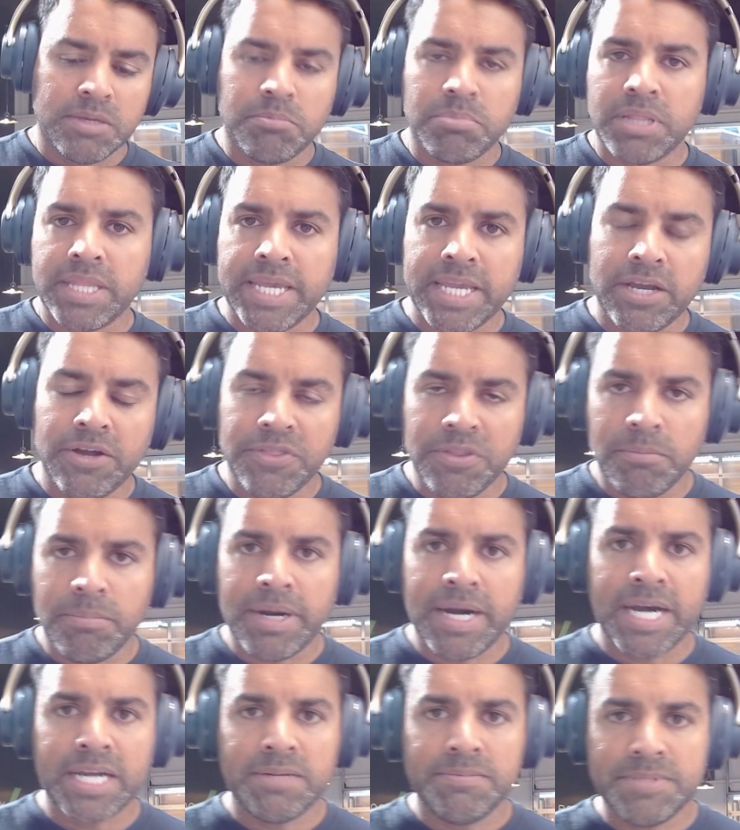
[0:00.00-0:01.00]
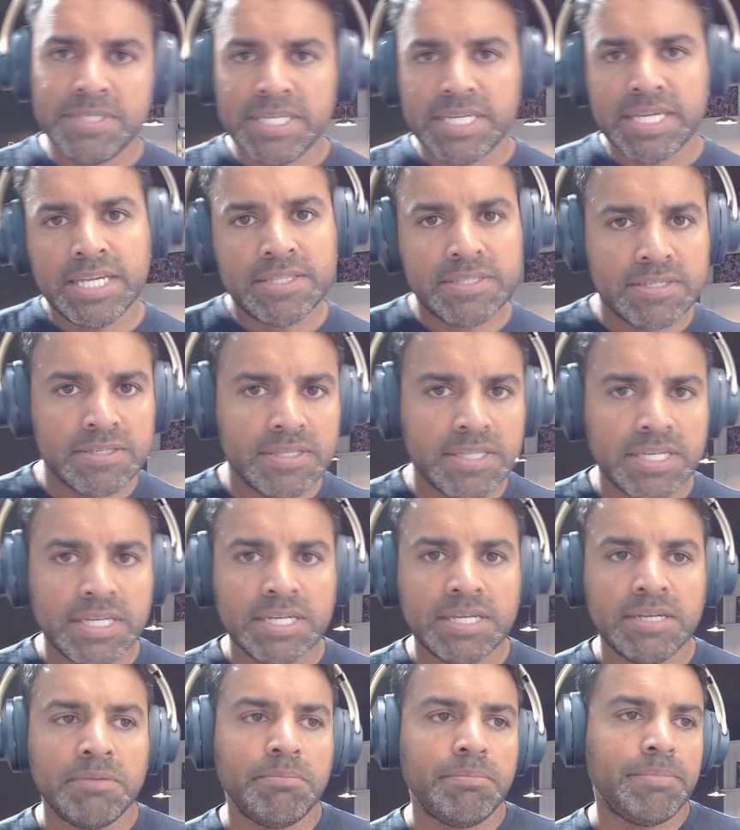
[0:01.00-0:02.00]
plate on the bottom to get to
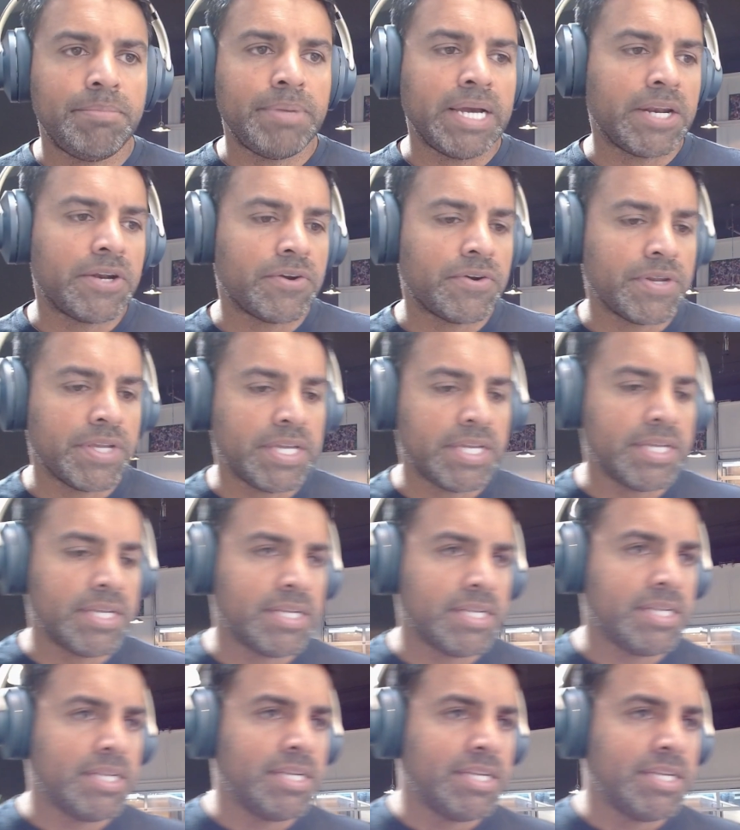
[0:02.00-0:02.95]
the battery.